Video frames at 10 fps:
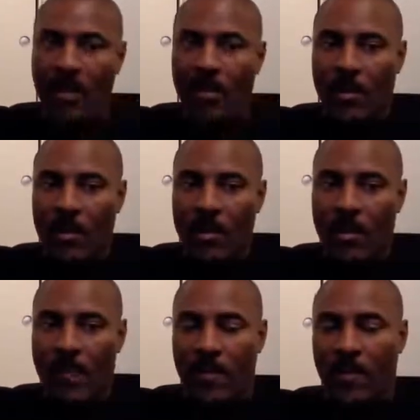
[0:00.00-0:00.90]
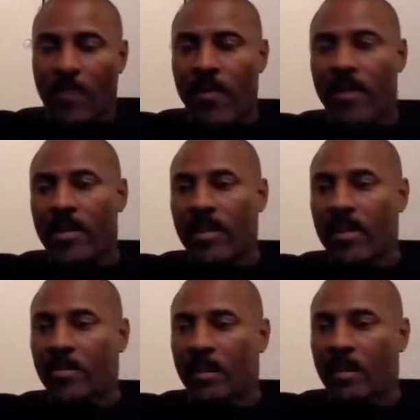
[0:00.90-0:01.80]
But you have to be very
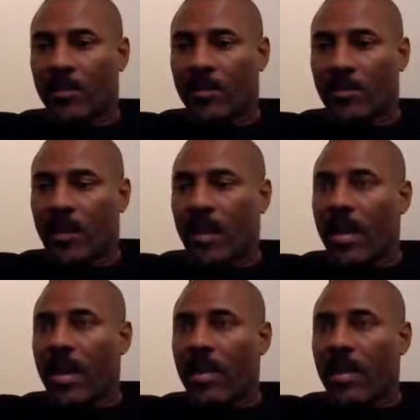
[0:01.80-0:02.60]
disciplined, and